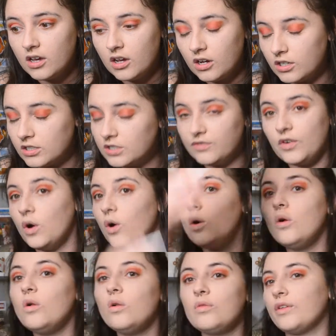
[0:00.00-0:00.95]
Because of
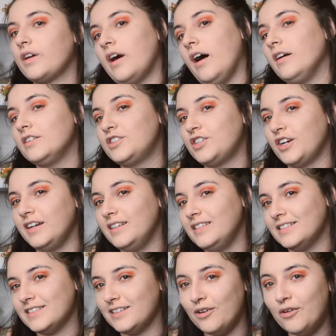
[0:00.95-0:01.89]
all the
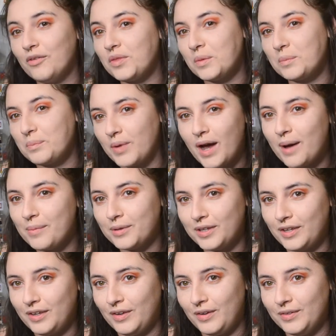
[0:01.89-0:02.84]
countries and all the
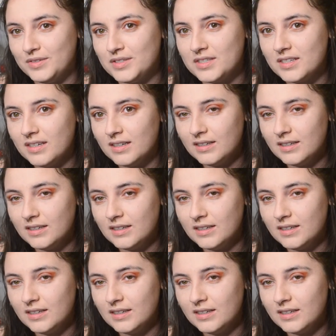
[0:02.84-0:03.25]
barbecues,